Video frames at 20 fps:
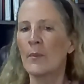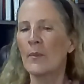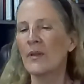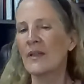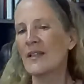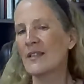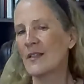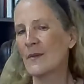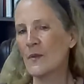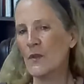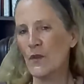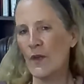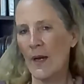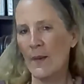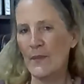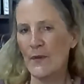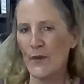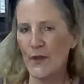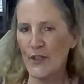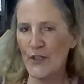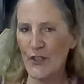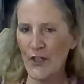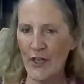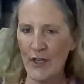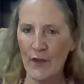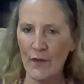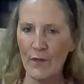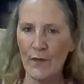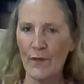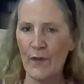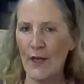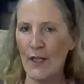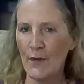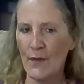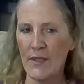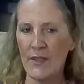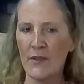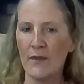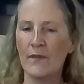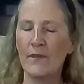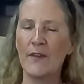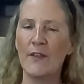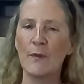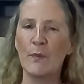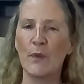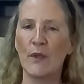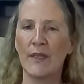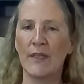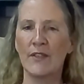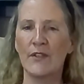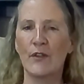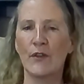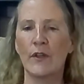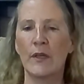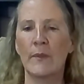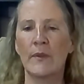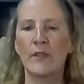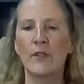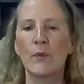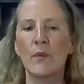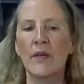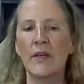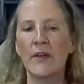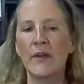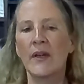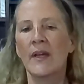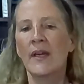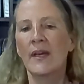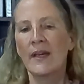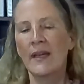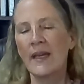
Please subscribe to our channel, follow us on Facebook, Instagram, and Twitter.